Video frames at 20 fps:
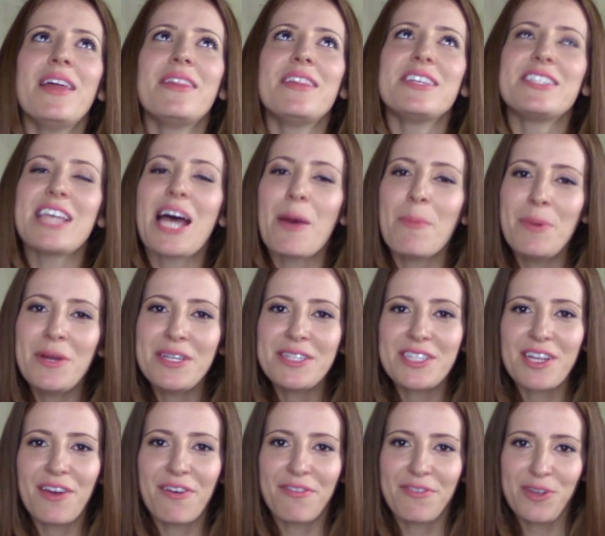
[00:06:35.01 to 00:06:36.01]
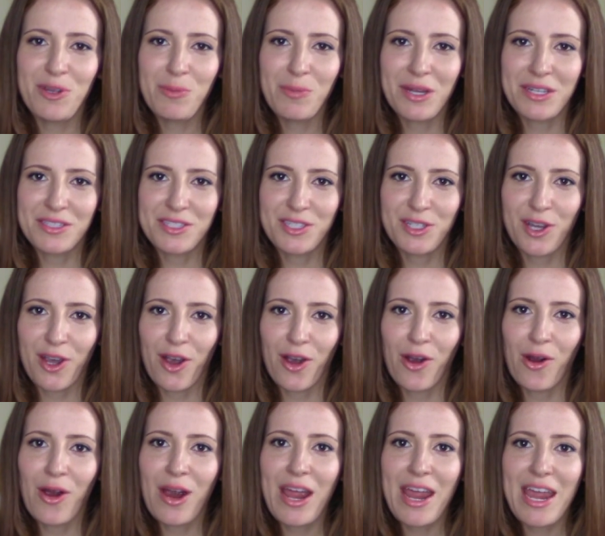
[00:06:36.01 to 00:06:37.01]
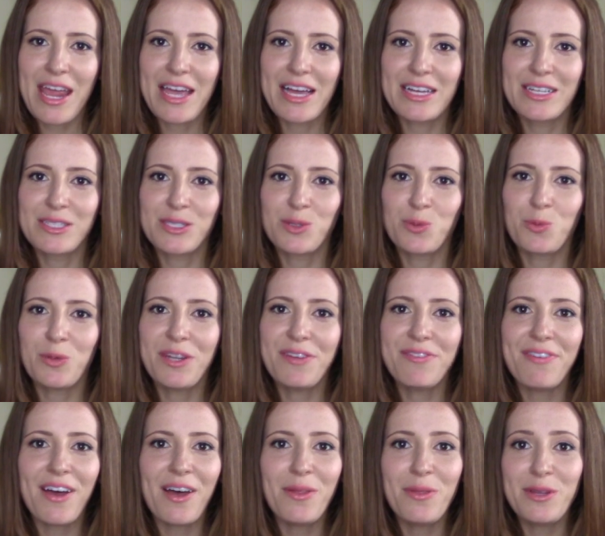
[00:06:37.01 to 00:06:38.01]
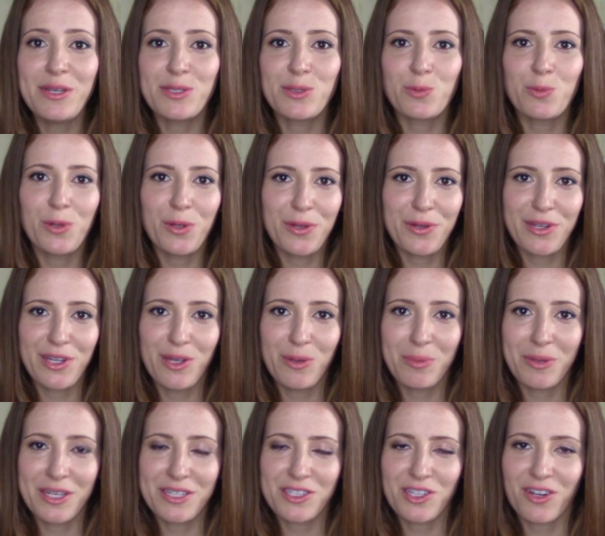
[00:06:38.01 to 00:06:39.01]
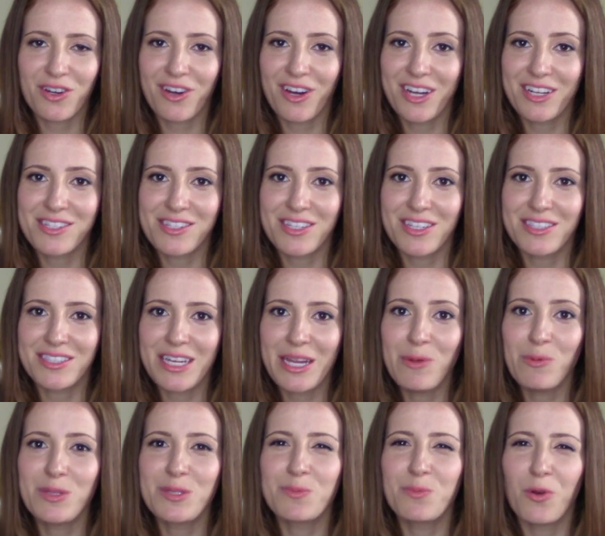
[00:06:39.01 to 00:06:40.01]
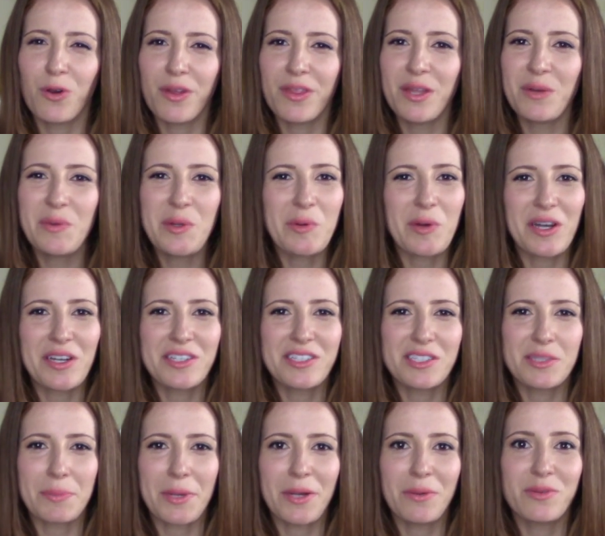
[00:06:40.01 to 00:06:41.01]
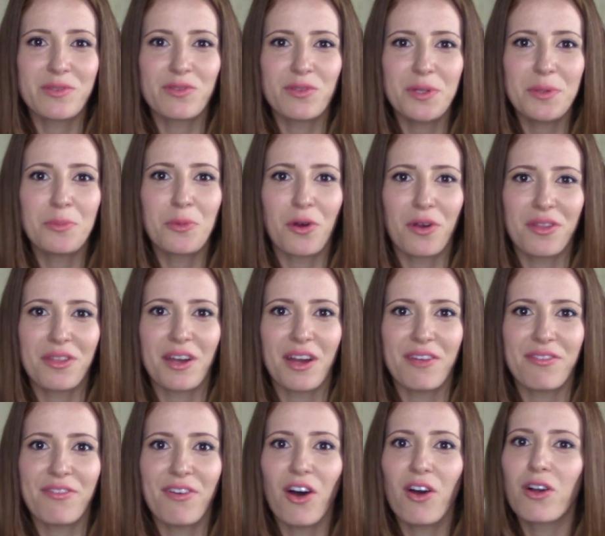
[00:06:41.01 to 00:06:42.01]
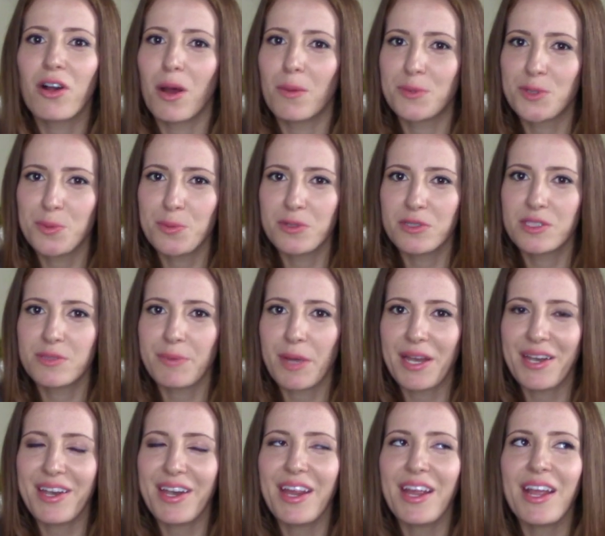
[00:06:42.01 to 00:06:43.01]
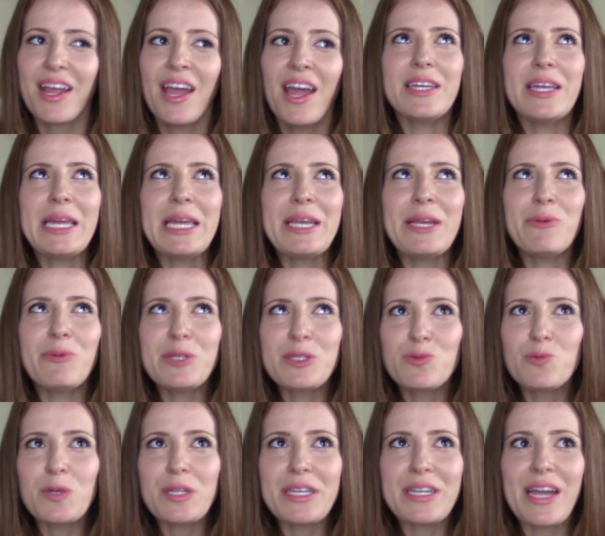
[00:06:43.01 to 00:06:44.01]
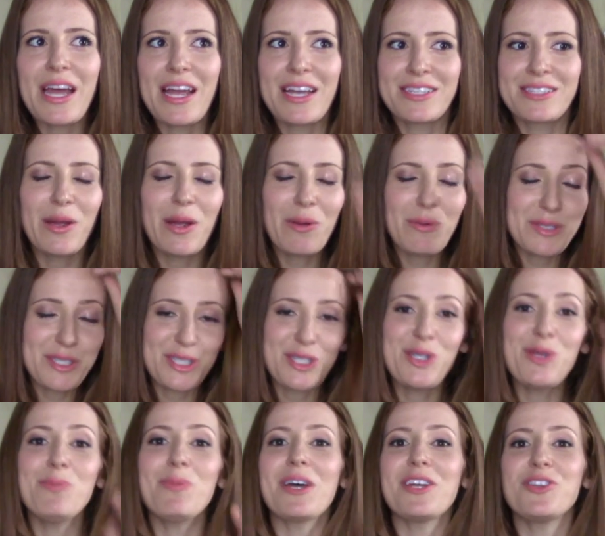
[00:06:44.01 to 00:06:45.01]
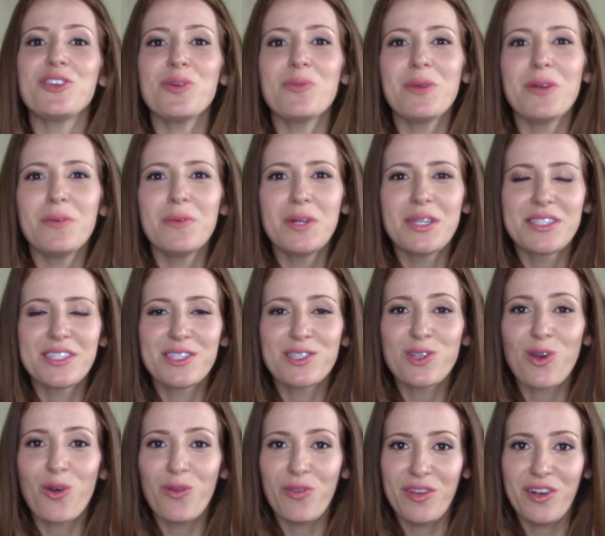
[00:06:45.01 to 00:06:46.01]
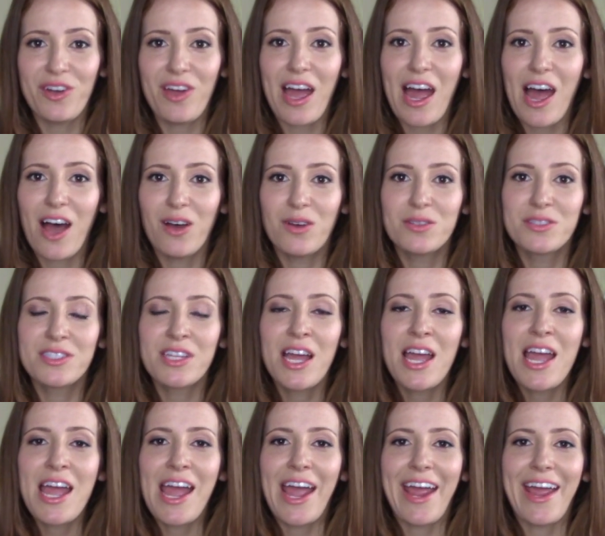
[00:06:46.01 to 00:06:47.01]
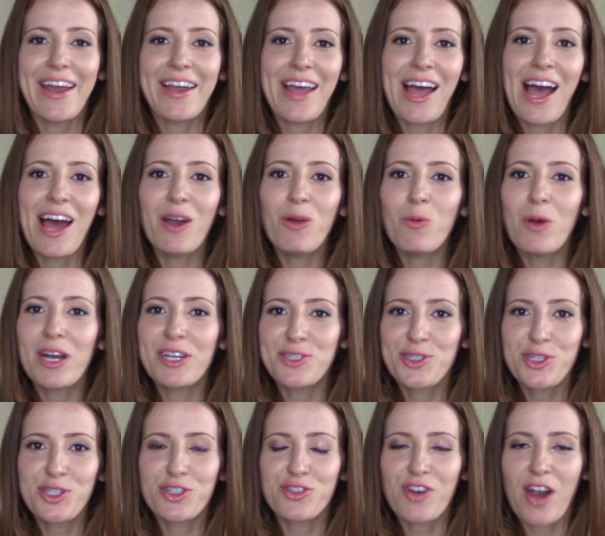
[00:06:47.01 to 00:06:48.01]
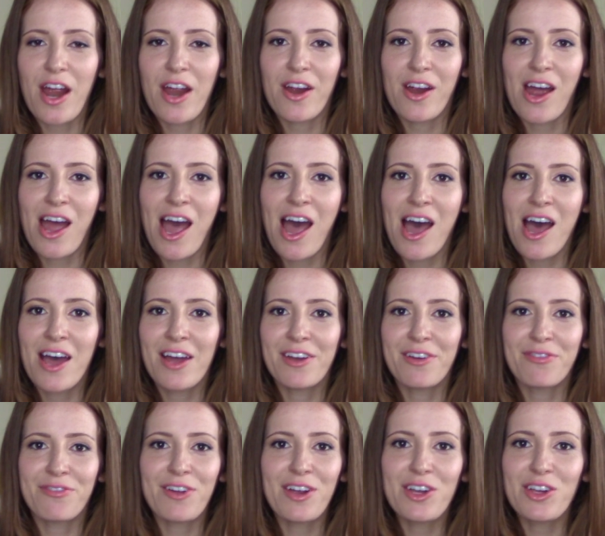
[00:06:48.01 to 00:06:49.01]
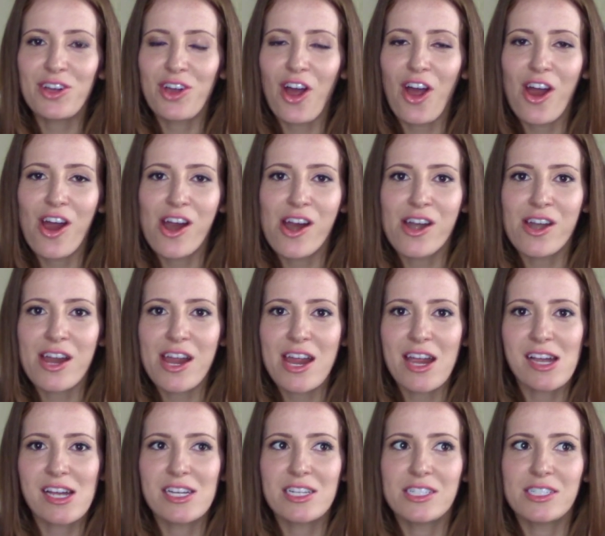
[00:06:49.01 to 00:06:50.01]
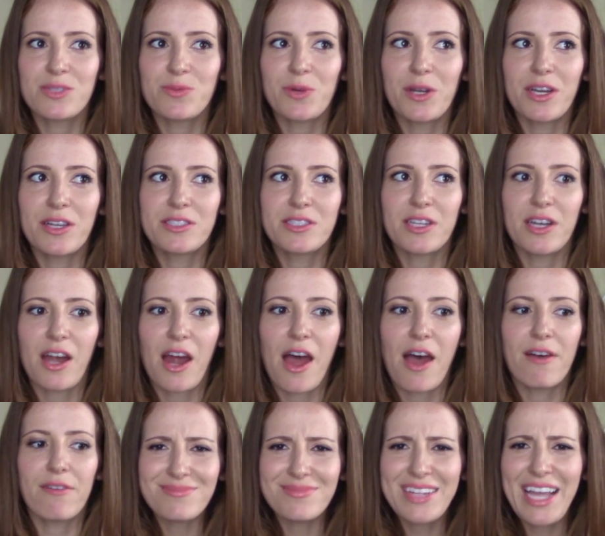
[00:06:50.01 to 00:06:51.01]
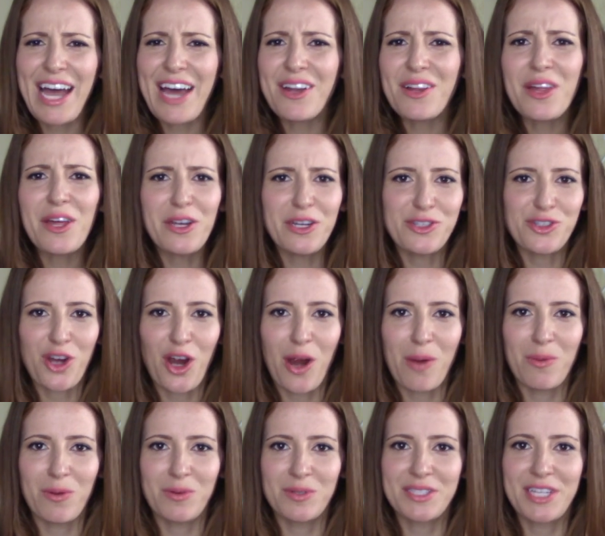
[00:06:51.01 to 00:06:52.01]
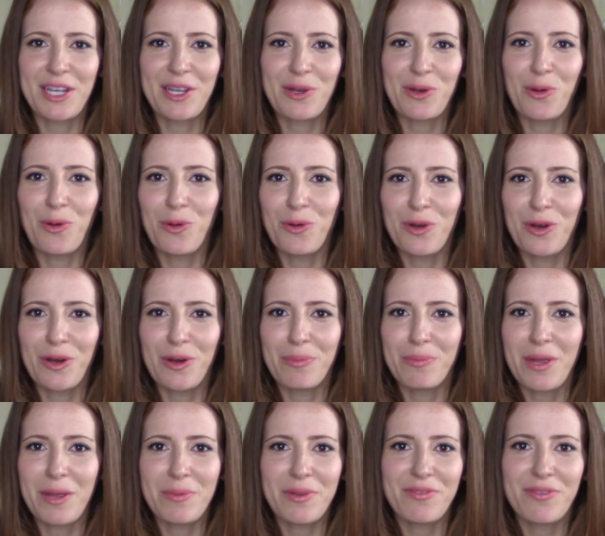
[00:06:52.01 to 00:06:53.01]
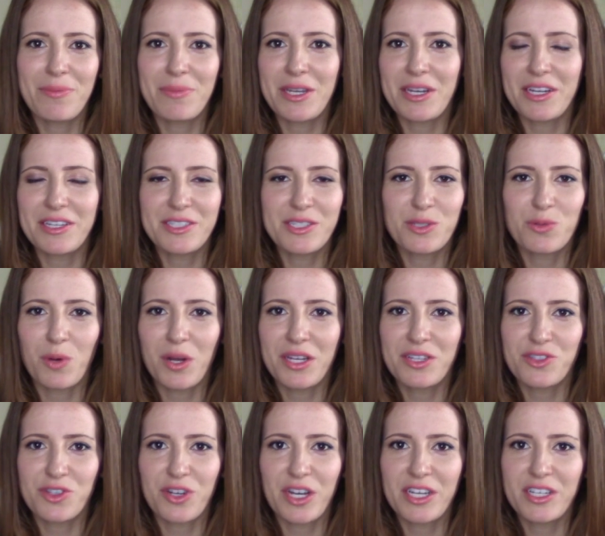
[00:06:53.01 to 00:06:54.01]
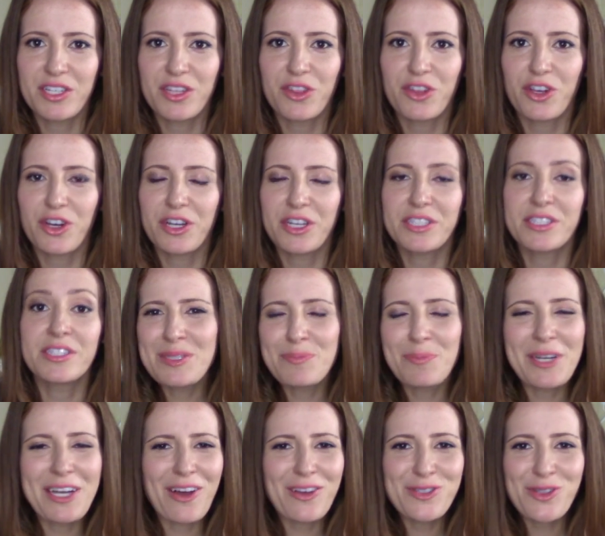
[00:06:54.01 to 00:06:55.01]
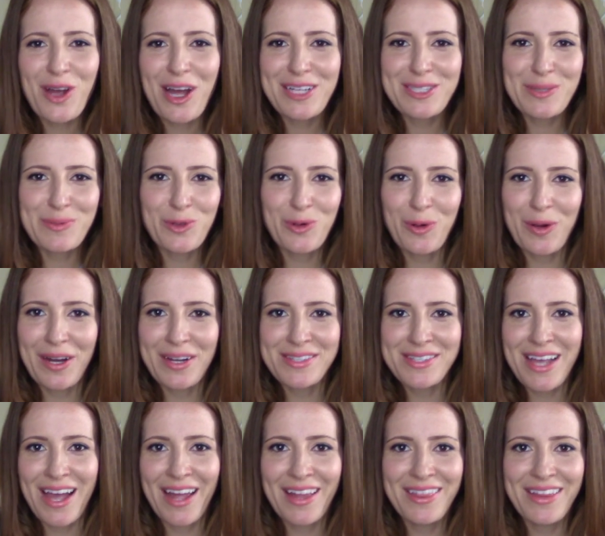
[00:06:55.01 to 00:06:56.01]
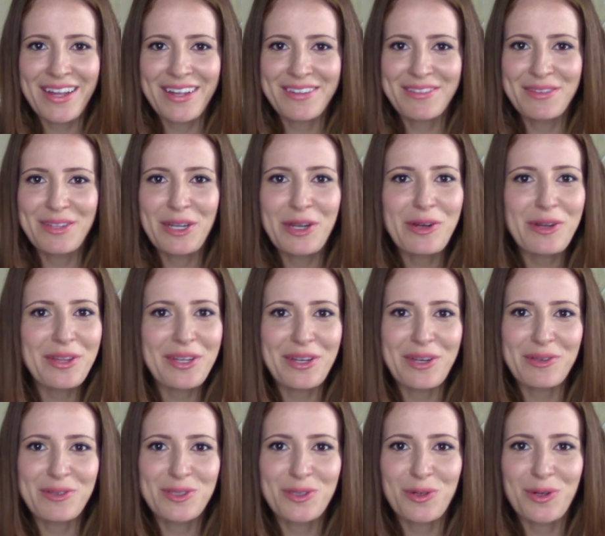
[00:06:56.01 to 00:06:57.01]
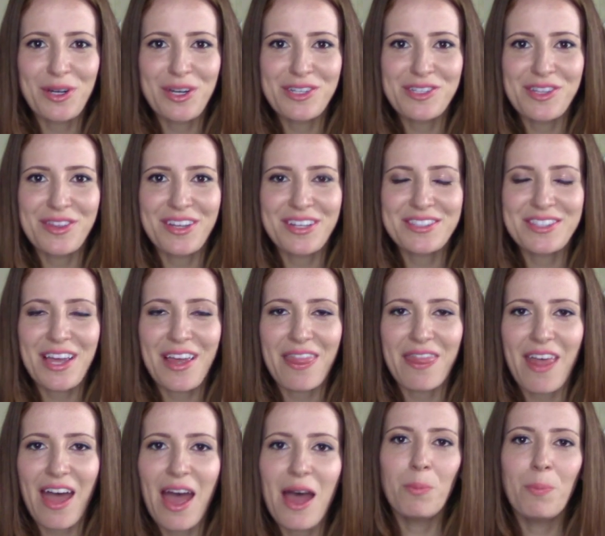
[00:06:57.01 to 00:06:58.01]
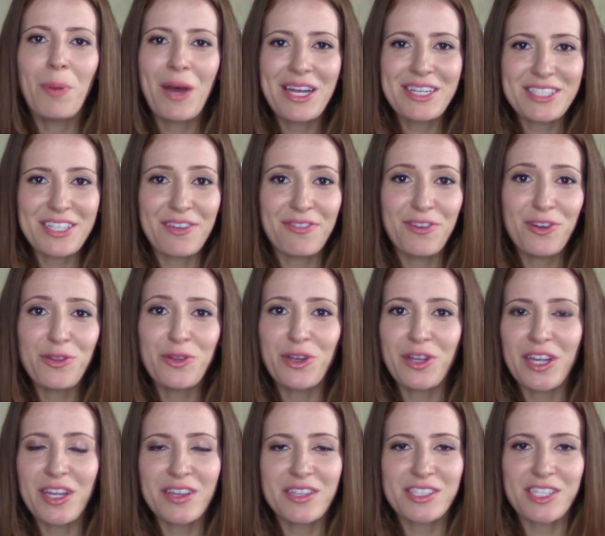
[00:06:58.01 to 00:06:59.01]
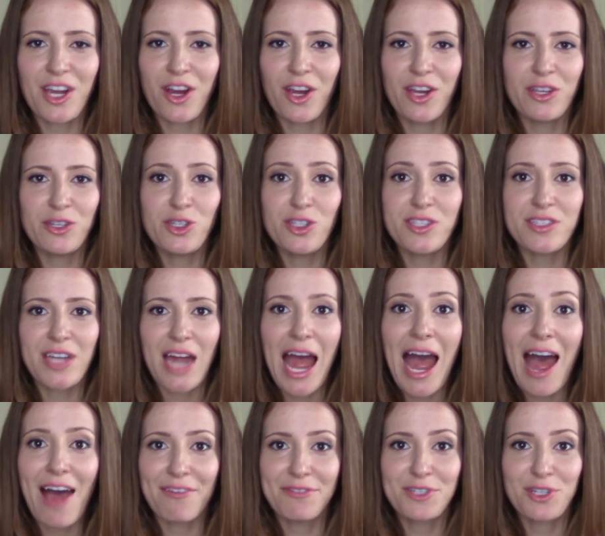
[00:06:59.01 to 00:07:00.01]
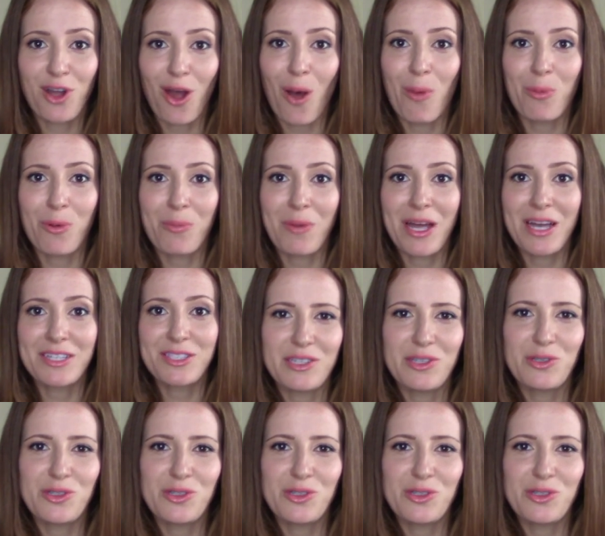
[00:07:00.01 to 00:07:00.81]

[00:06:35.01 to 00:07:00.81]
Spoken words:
This happened a few months ago, and we found this really cute place on Craigslist. It was more than we wanted to spend. It was really more than I felt comfortable spending, and it was really nice. It was a 2-bedroom. It was its own little house, and it had a washer and dryer. It had a front yard, and what else did it have? It had a lot of charm. It was like an older, maybe from the 1920s or 1930s, but it also had some quirks. It had like literally no storage and things like that. But if you're looking in this area, you just have to compromise.